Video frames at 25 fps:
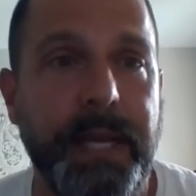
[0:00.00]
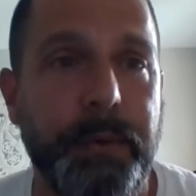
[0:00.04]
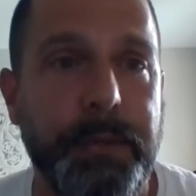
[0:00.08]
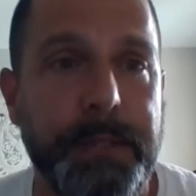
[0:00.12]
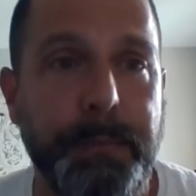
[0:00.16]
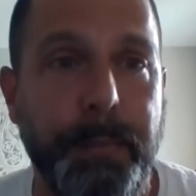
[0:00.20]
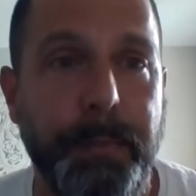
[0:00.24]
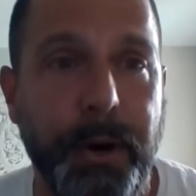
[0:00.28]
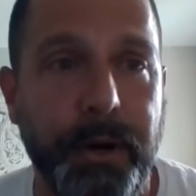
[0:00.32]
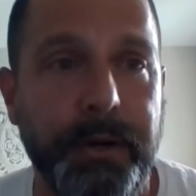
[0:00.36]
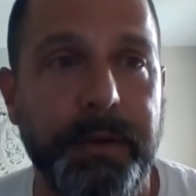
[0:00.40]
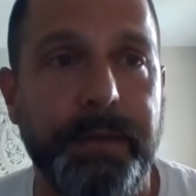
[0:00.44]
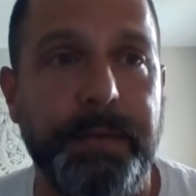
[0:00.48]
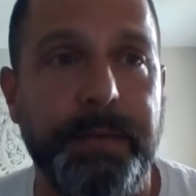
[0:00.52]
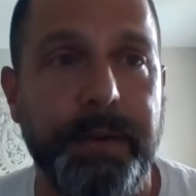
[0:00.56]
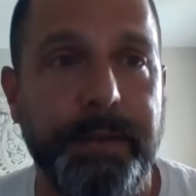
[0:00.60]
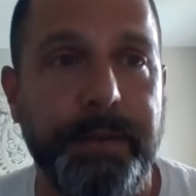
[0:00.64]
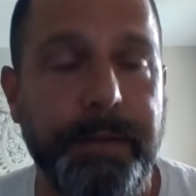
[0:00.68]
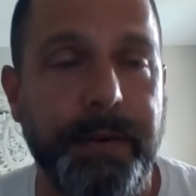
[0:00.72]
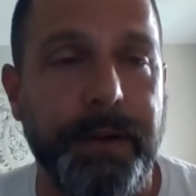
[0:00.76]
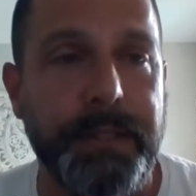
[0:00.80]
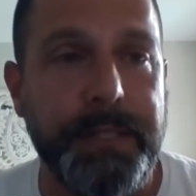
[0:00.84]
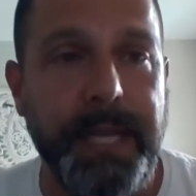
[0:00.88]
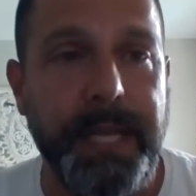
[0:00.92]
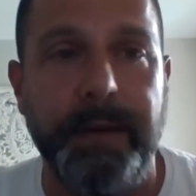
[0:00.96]
I was part of the
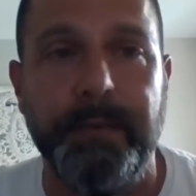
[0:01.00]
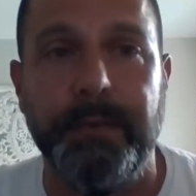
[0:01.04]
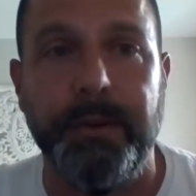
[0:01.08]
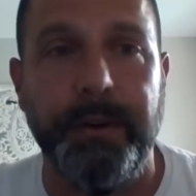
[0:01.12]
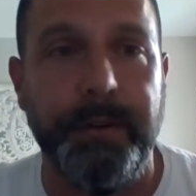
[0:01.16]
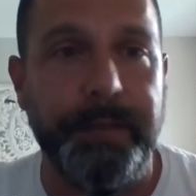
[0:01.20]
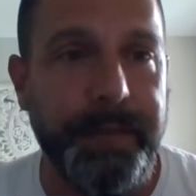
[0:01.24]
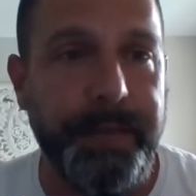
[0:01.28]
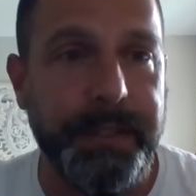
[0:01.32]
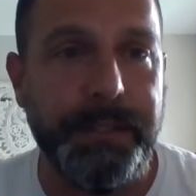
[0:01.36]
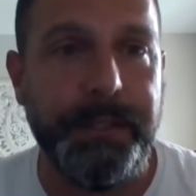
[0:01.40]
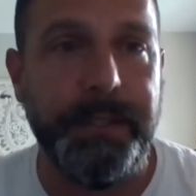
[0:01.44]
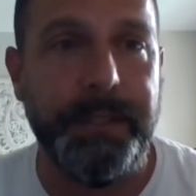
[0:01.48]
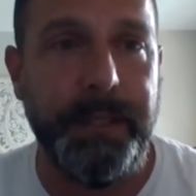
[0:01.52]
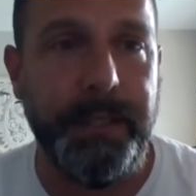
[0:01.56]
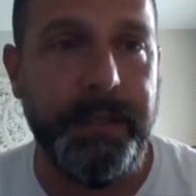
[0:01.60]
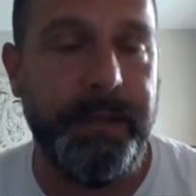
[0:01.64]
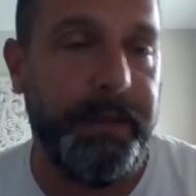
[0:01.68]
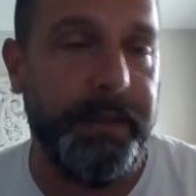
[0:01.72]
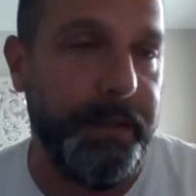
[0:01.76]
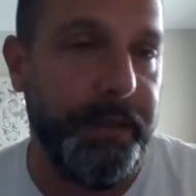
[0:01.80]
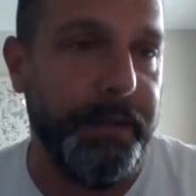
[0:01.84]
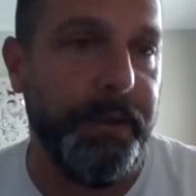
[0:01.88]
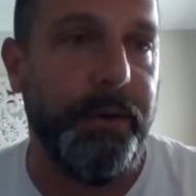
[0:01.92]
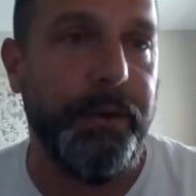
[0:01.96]
first ever official,
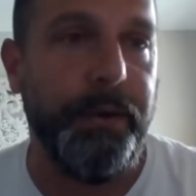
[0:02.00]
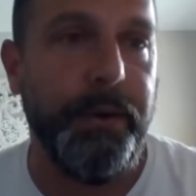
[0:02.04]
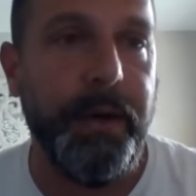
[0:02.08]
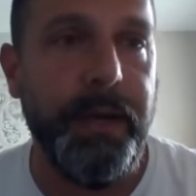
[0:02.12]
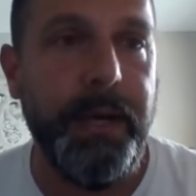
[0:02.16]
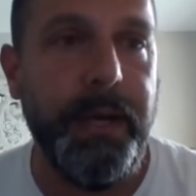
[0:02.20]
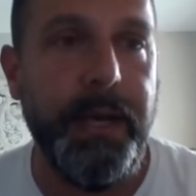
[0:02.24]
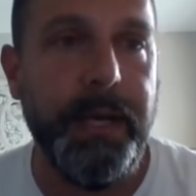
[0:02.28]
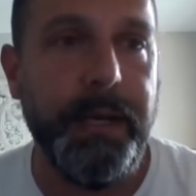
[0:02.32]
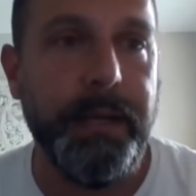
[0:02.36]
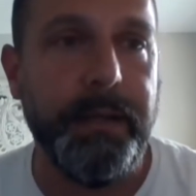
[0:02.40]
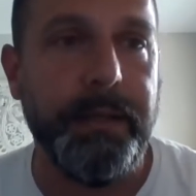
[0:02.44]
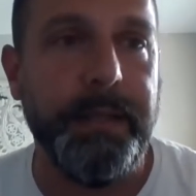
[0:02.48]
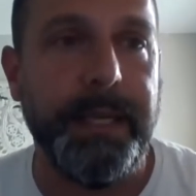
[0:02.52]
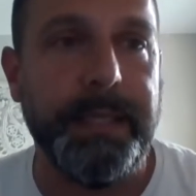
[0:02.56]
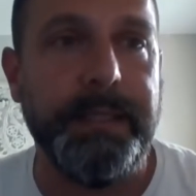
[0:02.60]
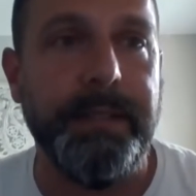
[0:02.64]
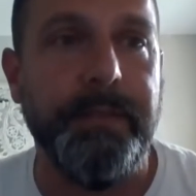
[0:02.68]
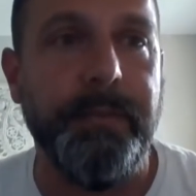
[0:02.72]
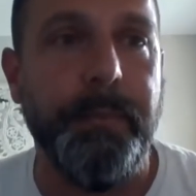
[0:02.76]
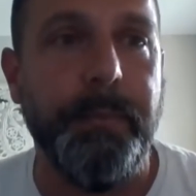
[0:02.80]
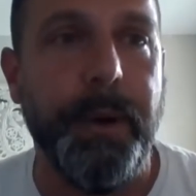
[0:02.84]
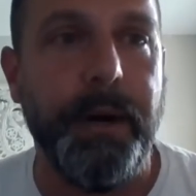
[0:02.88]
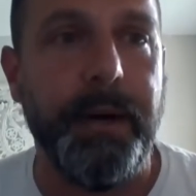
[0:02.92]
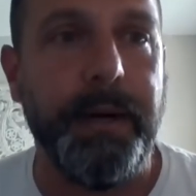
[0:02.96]
you know,
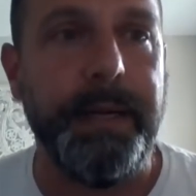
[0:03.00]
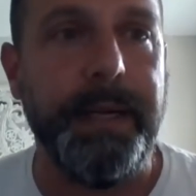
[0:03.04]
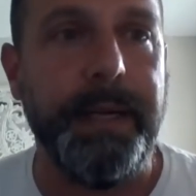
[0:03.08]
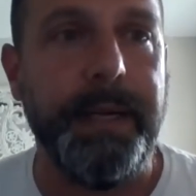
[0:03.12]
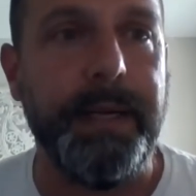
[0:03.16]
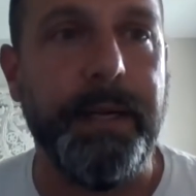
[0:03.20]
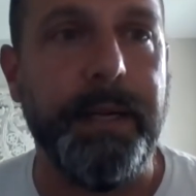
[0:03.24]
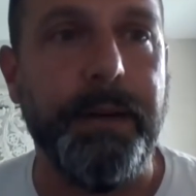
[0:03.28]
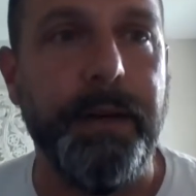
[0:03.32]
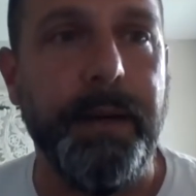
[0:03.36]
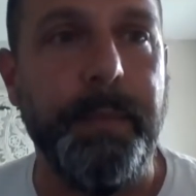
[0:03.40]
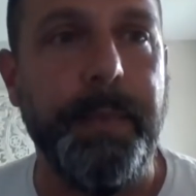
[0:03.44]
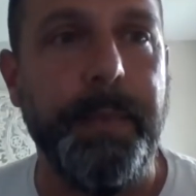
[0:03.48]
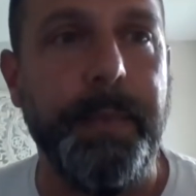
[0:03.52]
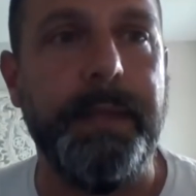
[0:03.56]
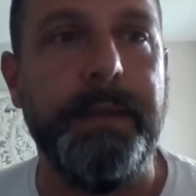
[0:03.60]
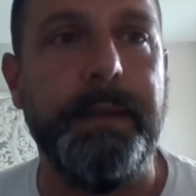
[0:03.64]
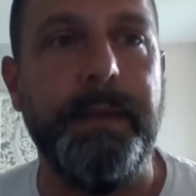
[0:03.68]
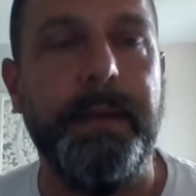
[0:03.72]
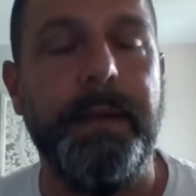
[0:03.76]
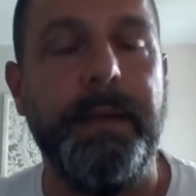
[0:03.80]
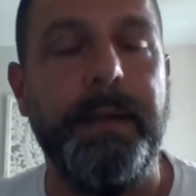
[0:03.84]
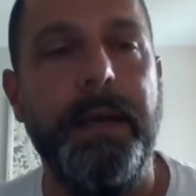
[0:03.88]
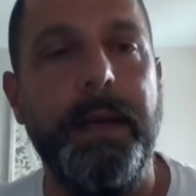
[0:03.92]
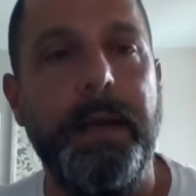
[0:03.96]
collective bargaining agreement.
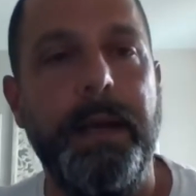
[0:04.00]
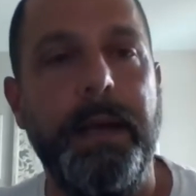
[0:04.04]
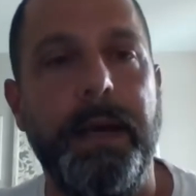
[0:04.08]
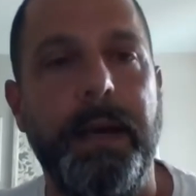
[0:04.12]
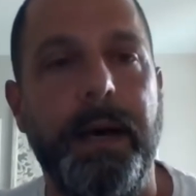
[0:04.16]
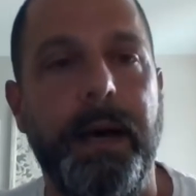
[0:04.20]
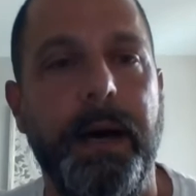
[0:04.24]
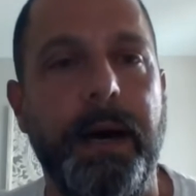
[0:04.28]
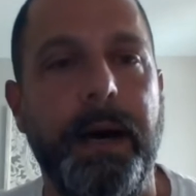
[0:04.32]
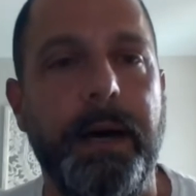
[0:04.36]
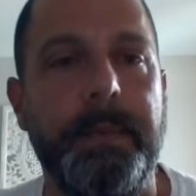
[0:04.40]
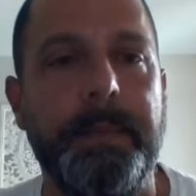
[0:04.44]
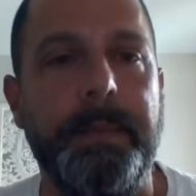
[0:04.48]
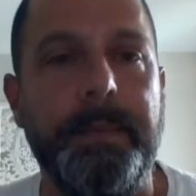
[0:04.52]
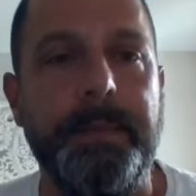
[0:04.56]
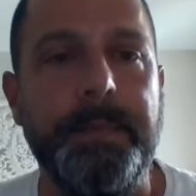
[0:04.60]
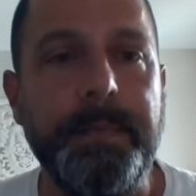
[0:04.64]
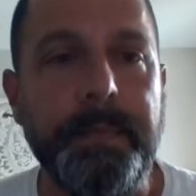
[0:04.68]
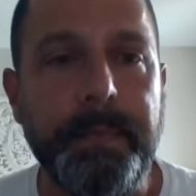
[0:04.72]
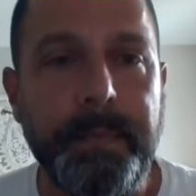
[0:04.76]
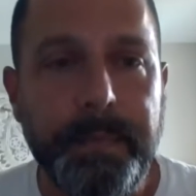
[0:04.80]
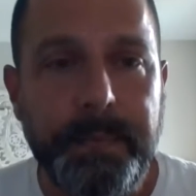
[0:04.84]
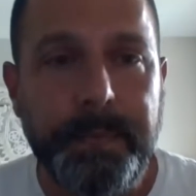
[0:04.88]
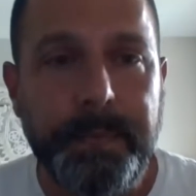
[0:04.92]
Um,